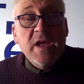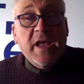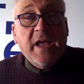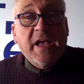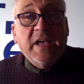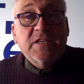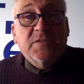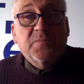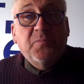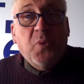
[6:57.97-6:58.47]

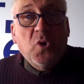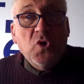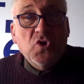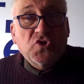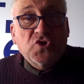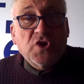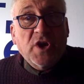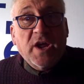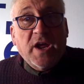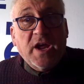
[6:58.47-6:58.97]
is
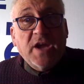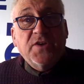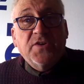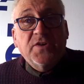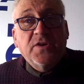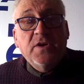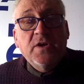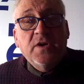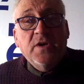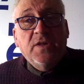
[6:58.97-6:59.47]
pushed ahead.
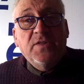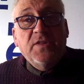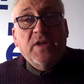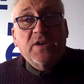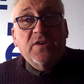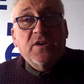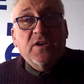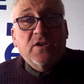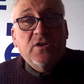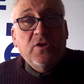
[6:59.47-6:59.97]
And
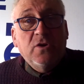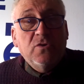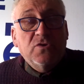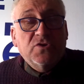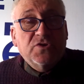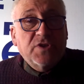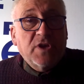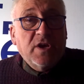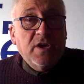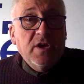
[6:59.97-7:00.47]
that
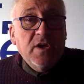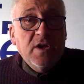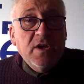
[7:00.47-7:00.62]
includes the